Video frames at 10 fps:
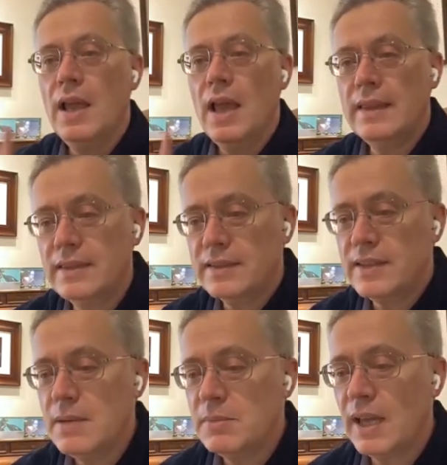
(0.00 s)
At the
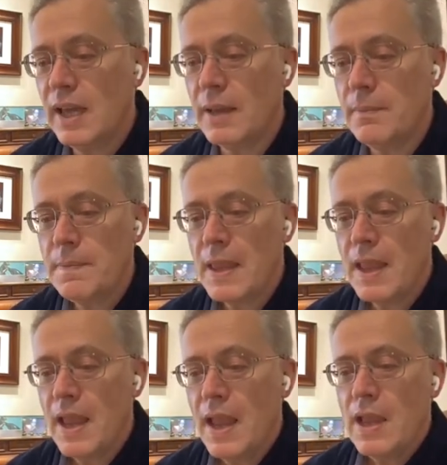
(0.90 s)
same time,
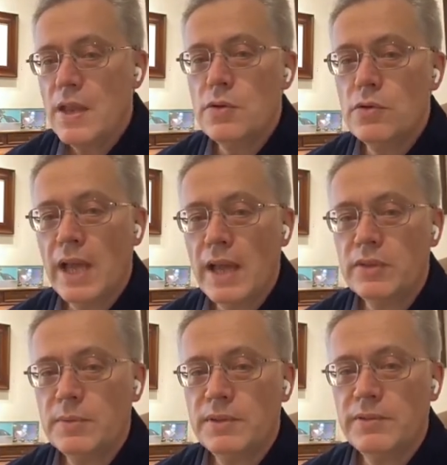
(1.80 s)
you have
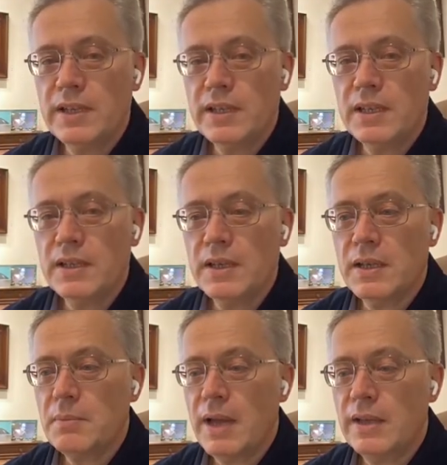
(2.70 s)
to be very
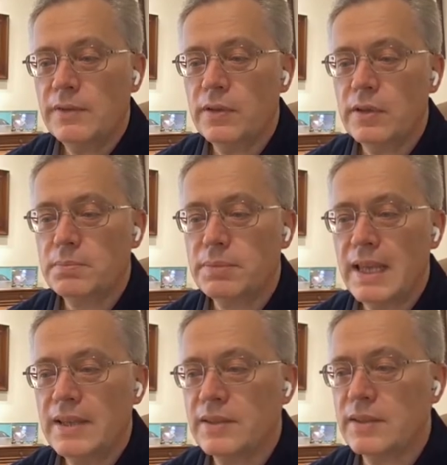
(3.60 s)
mindful of
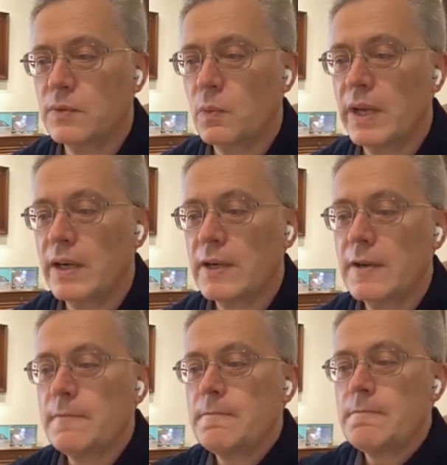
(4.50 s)
places where
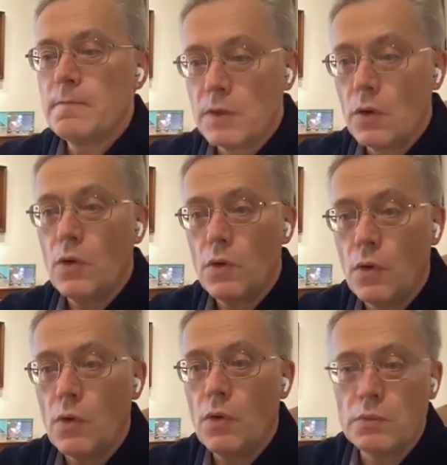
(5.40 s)

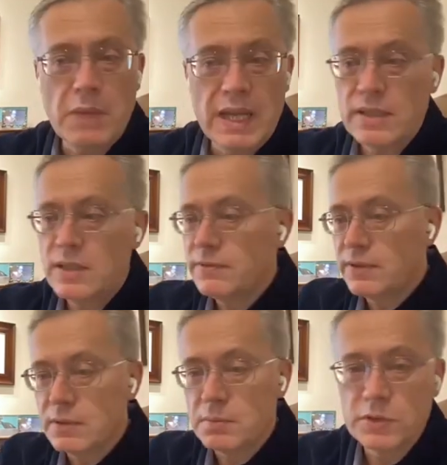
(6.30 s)
many
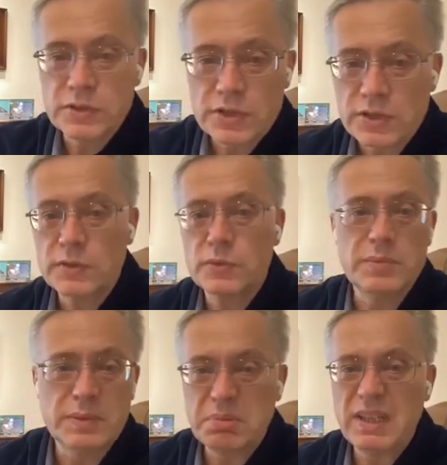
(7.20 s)
different musicians will
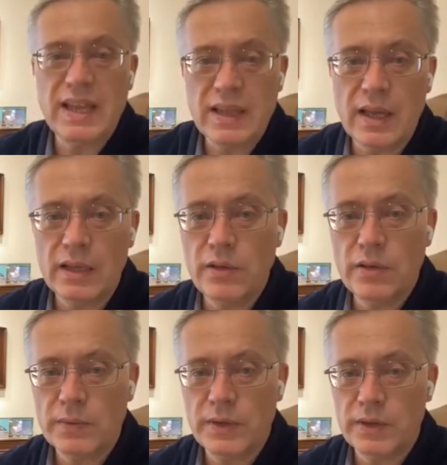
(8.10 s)
be playing
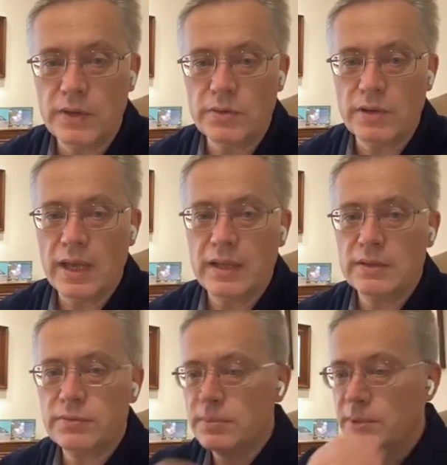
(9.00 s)
along with you, and
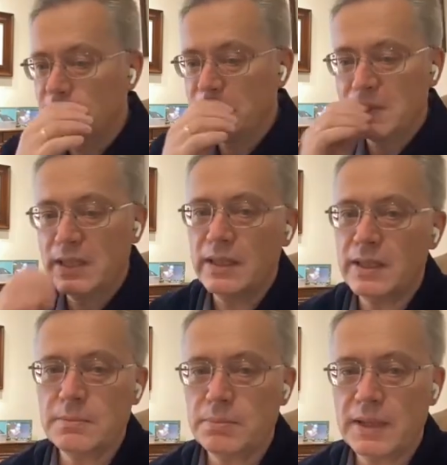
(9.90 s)
it would be
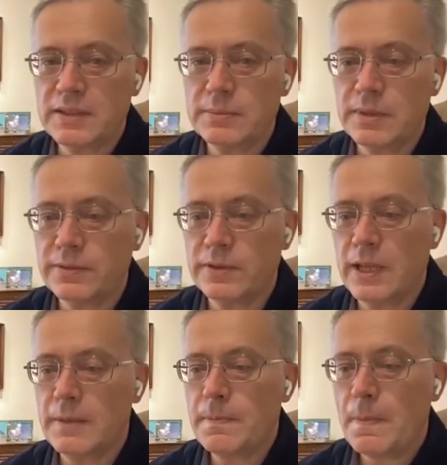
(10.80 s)
really impossible for
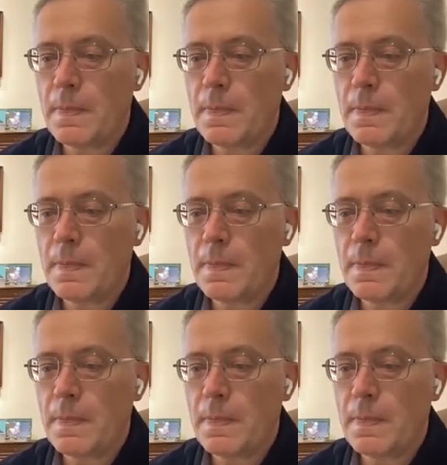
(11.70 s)
them